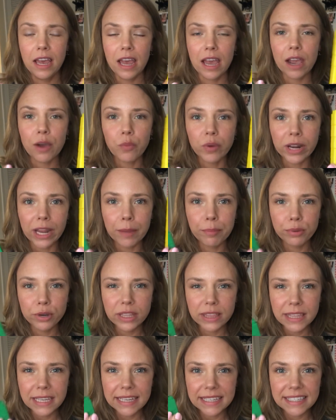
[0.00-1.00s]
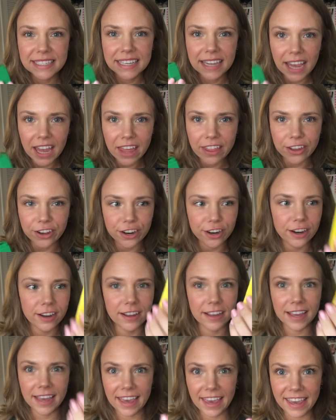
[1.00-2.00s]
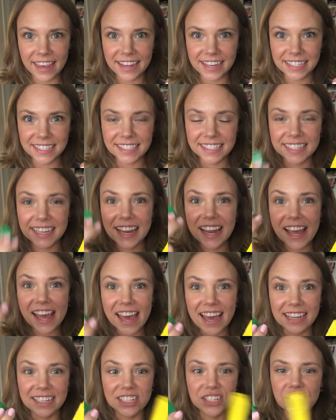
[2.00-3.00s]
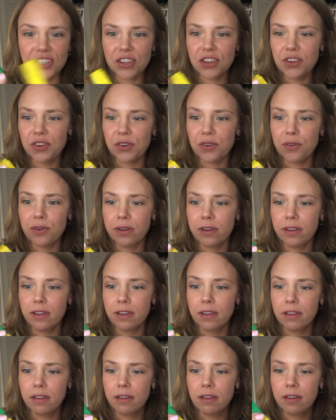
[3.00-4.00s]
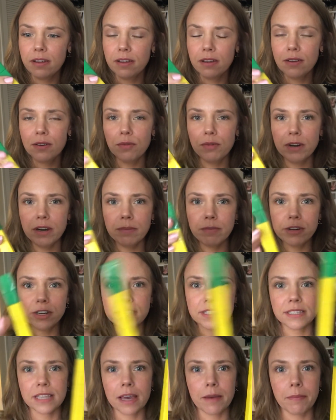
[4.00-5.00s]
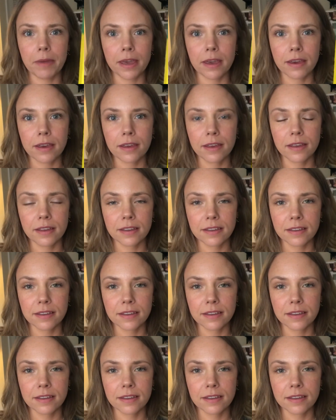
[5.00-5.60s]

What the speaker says: And when I put these together, 8 and 2, what number does that make?